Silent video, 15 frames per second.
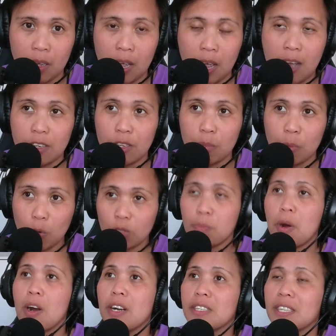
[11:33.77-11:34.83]
And in the most
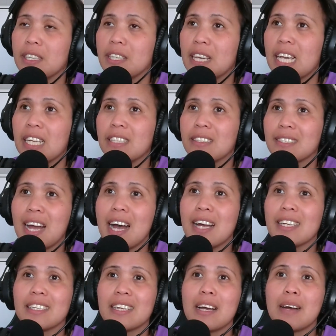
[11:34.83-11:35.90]
part, it's
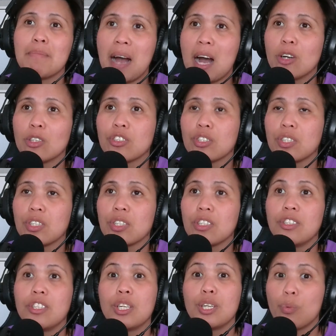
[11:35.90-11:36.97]
not about
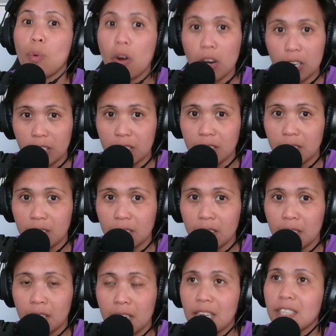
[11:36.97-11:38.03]
the reward.
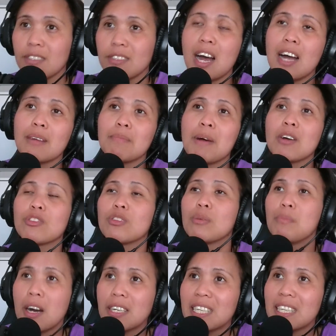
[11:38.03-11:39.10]
It's not about the
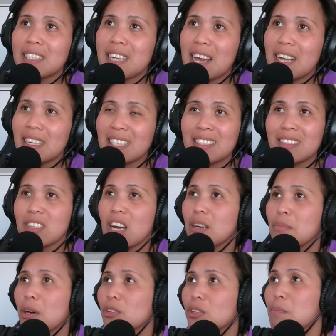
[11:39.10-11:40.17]
money in the end. It's not
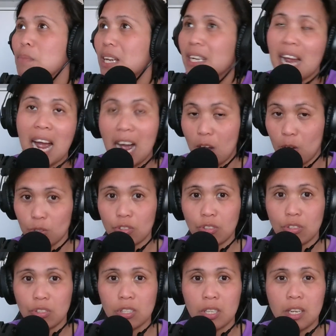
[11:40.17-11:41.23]
about the big
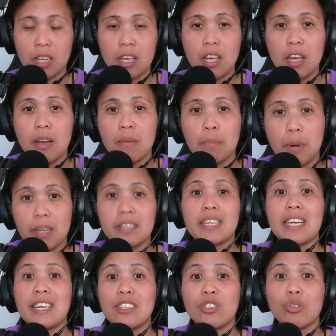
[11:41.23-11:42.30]
house,
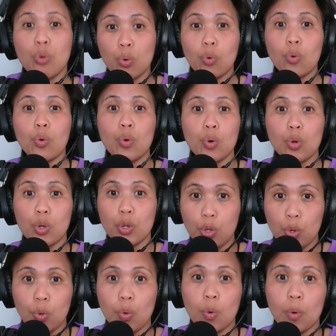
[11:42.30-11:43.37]
but it's who
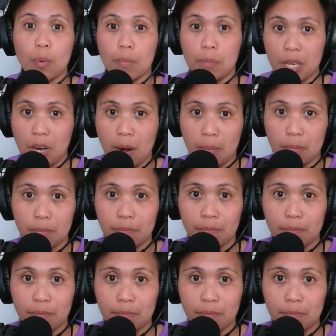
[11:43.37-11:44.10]
you become.